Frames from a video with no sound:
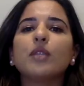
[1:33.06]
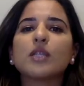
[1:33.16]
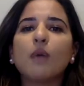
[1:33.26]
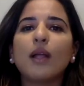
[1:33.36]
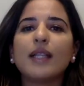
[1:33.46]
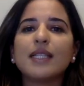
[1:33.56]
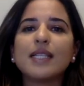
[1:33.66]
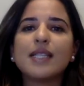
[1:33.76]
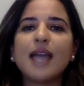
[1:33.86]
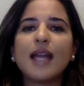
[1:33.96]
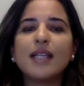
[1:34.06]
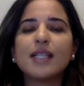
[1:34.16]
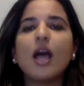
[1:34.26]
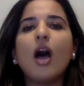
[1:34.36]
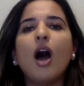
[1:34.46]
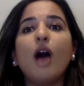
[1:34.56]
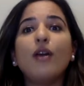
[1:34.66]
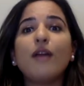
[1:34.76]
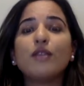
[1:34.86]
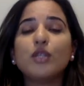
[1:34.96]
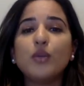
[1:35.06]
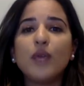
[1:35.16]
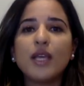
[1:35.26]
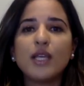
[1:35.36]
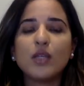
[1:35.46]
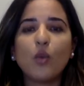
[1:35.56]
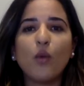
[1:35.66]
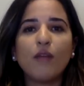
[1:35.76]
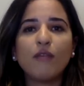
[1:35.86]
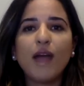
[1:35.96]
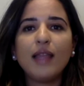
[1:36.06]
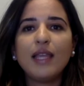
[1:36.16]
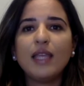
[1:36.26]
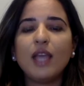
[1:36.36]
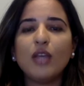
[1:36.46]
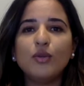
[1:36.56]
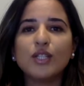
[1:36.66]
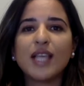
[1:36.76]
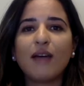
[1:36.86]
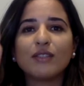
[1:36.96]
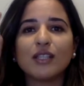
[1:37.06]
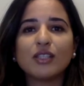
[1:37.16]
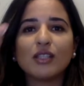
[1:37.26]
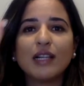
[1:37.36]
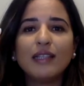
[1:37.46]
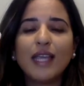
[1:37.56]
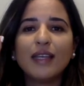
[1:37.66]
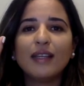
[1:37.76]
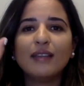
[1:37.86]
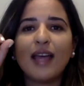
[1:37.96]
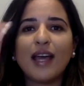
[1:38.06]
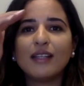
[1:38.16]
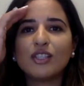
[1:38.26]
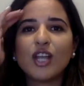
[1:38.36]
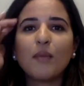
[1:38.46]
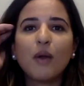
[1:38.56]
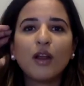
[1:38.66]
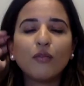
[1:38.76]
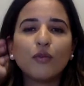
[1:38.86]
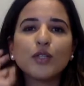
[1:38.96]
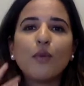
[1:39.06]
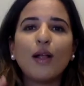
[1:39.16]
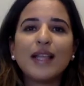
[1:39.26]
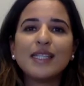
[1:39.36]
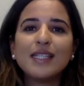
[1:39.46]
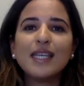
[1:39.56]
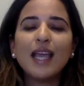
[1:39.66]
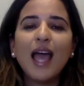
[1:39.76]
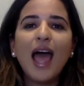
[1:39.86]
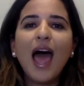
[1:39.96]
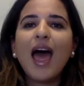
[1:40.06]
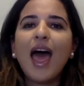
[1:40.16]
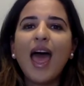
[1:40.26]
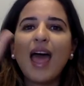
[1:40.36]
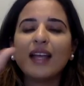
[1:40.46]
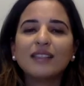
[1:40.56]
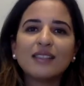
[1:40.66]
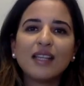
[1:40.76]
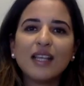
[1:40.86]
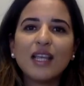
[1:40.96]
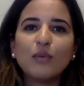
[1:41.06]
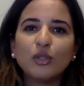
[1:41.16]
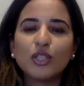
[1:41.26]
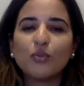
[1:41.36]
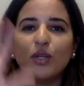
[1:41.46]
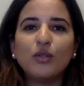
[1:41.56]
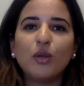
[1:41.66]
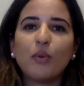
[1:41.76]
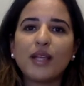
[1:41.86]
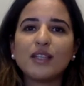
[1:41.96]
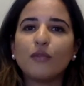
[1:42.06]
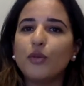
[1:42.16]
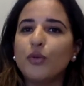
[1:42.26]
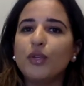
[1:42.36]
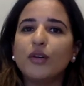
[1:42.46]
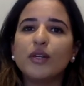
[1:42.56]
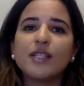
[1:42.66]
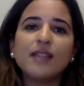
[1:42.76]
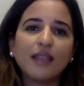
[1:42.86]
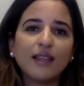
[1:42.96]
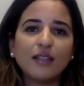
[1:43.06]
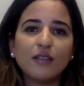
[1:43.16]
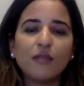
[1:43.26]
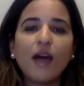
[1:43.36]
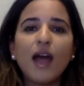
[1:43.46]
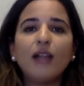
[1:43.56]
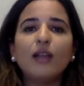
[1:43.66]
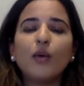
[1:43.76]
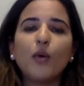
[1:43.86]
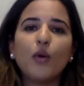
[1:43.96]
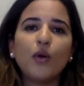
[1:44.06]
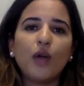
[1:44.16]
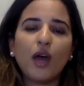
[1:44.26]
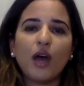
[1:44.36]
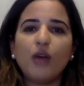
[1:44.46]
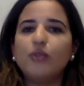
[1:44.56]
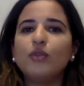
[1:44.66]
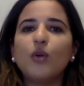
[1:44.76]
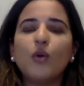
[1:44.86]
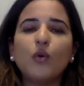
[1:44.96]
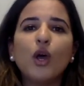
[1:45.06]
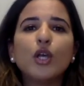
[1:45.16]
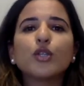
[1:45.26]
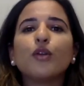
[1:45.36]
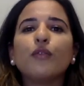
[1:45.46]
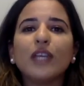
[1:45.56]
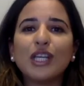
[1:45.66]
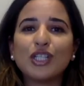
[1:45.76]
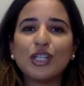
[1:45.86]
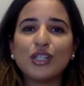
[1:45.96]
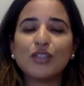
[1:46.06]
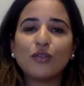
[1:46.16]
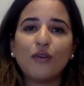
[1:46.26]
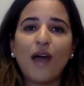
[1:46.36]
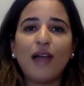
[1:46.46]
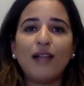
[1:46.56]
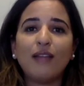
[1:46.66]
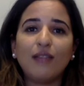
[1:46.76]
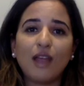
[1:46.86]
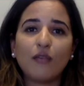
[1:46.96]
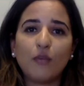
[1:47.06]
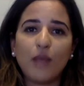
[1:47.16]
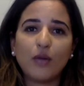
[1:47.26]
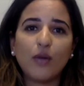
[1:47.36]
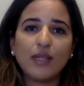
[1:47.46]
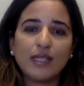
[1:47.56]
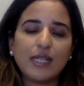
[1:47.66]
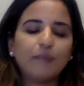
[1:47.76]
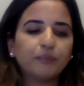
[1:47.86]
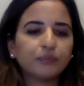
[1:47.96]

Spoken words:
the small entity status? All you have to do is when filing, you just have to click that check mark for small entity and it will just redo the pricing for you. There is nothing to file or no certifications to file, unlike for micro entity.